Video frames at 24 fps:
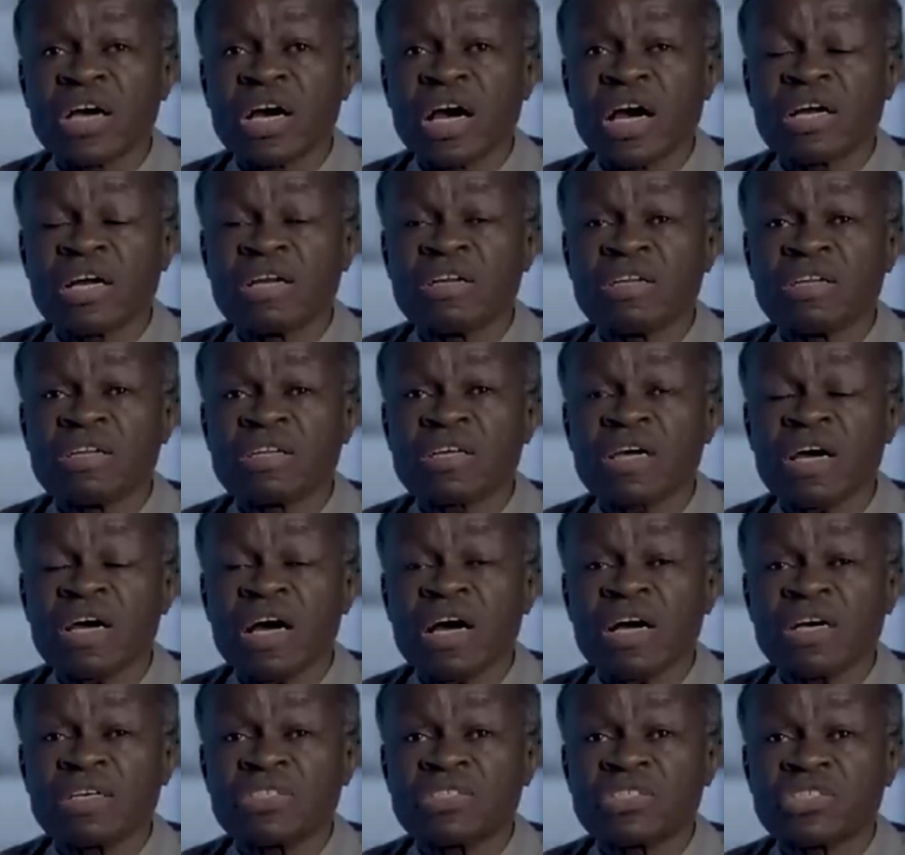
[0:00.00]
and it
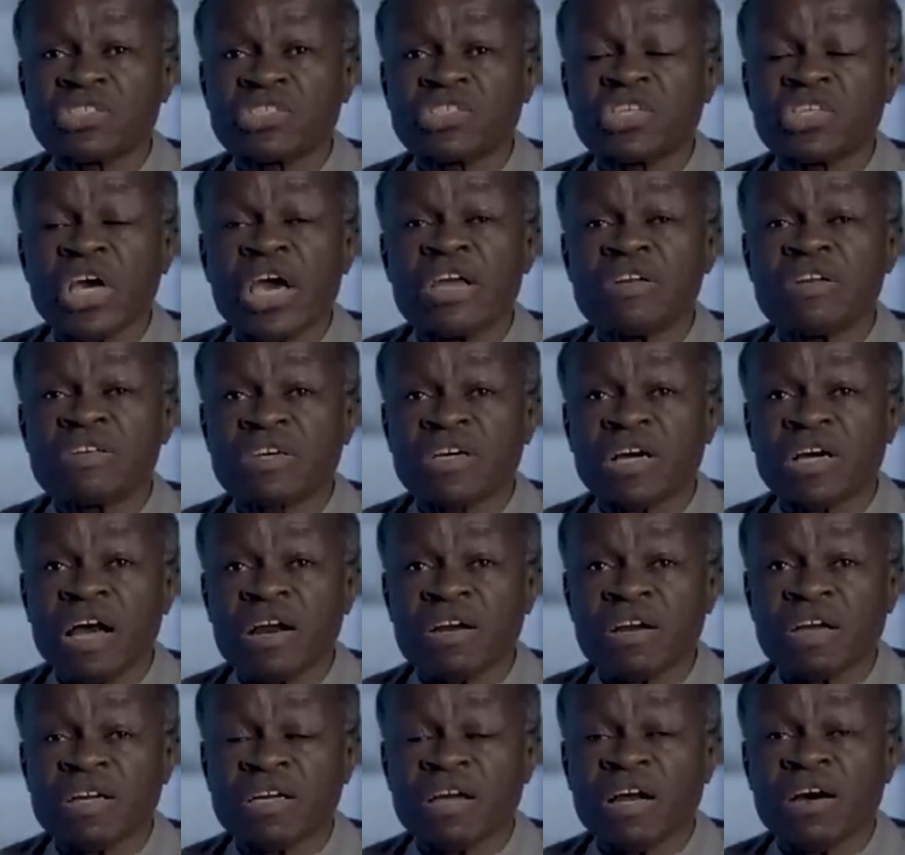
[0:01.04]
has changed
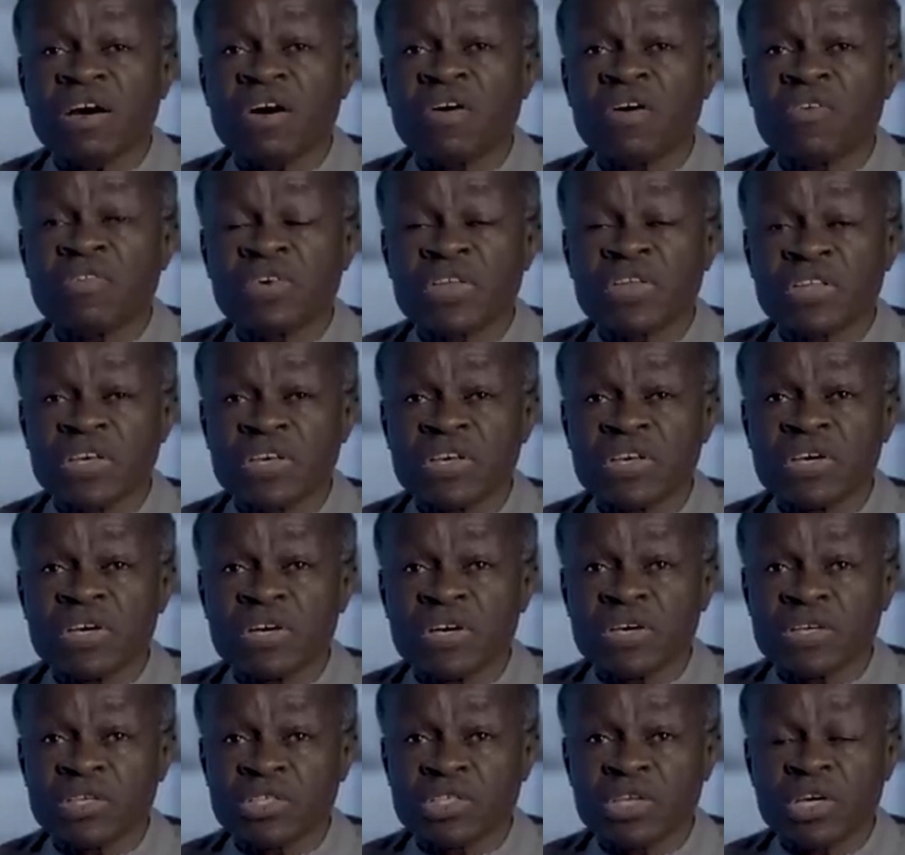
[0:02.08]
character over the
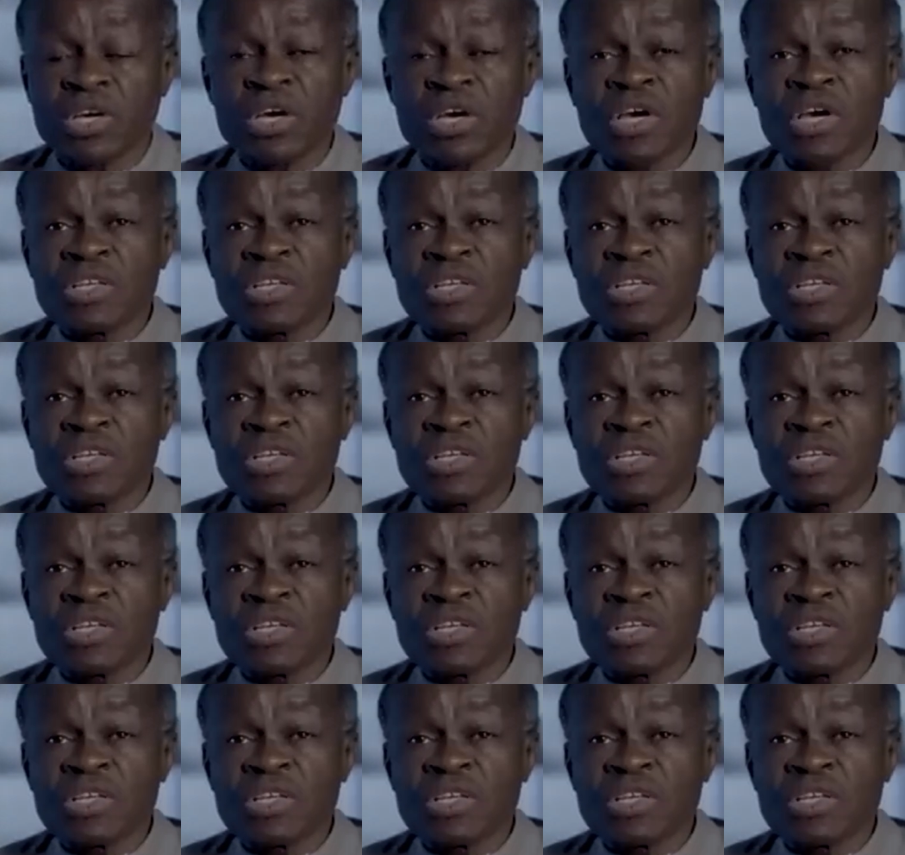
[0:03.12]
years.